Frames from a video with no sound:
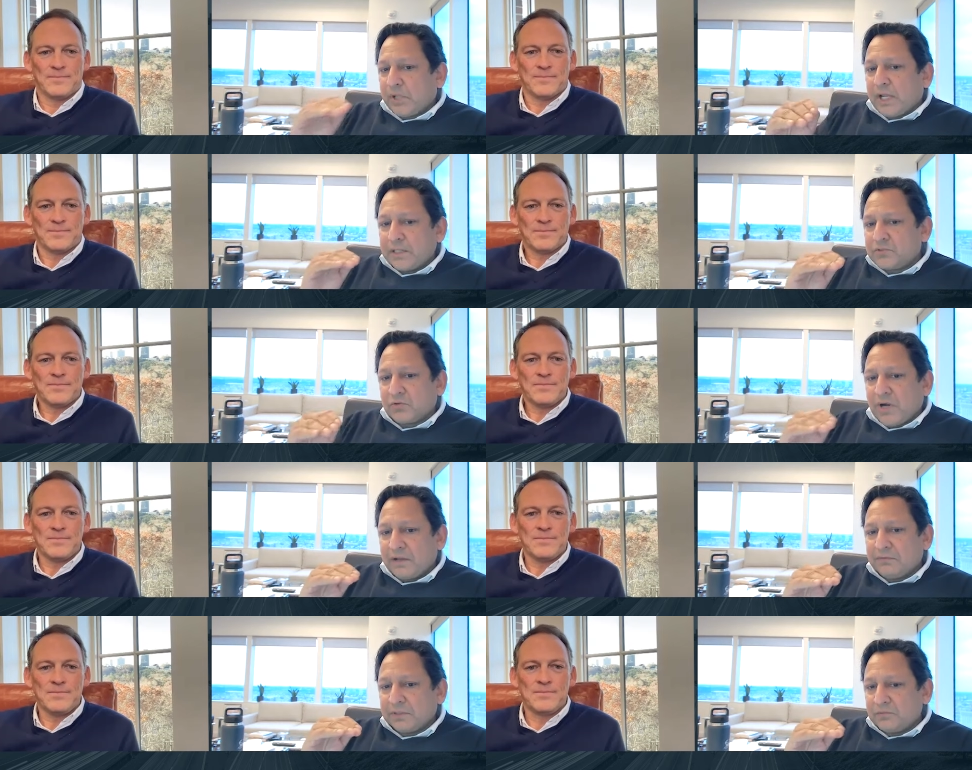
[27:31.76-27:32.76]
Speaker 1: line
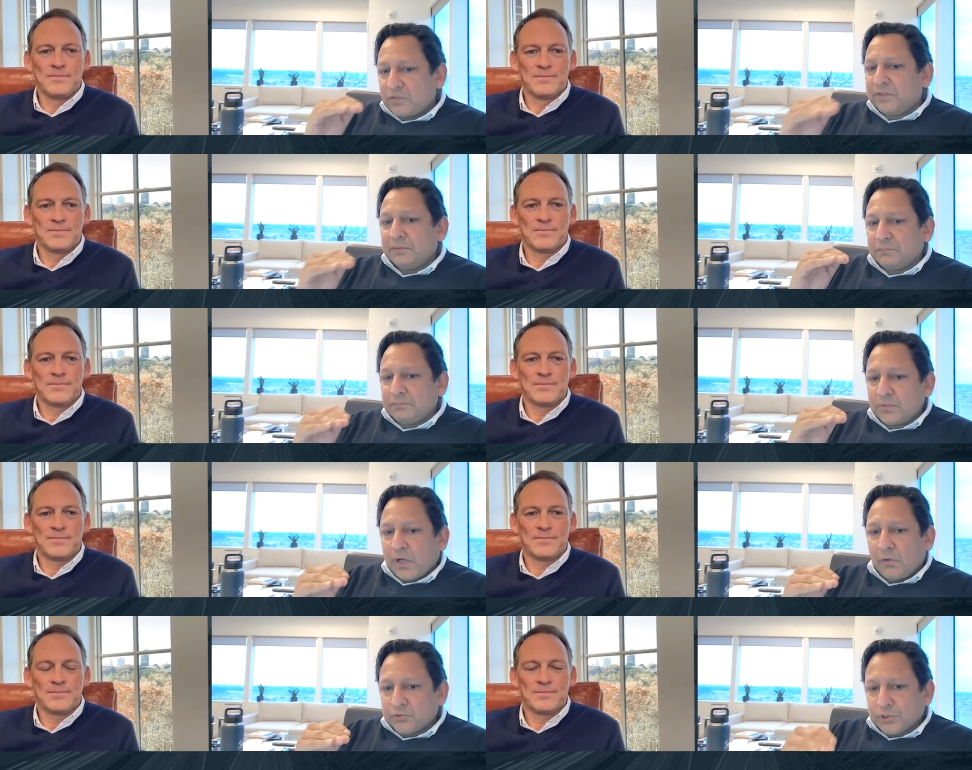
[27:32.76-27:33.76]
driving driven
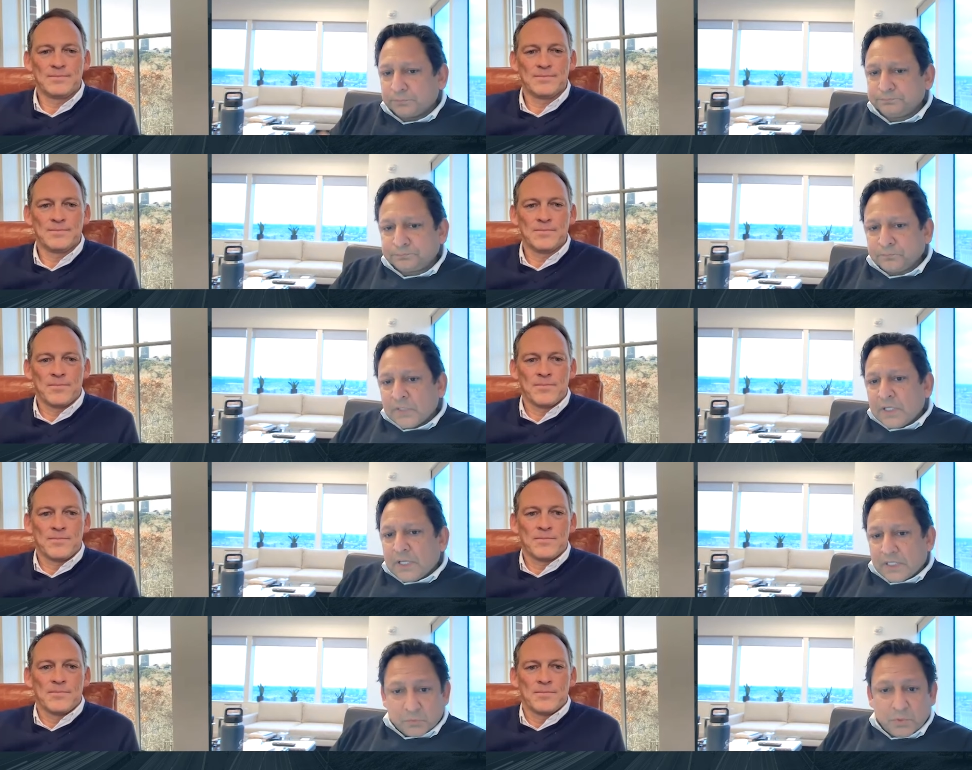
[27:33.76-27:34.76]
culture
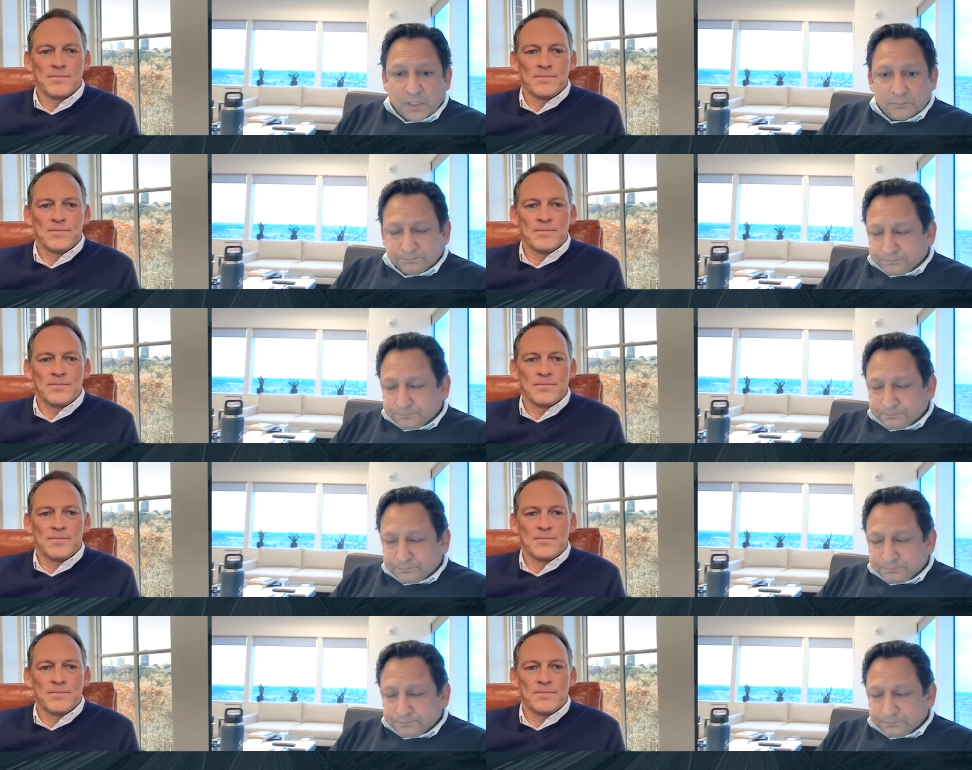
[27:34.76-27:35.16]
as well.